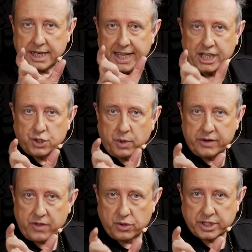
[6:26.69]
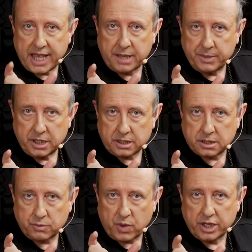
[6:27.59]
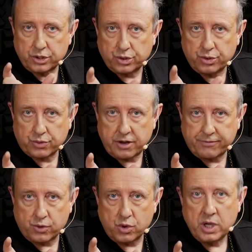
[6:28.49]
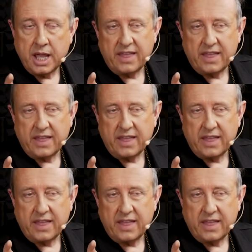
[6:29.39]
each one of those segments, 1, 2, 3, 4,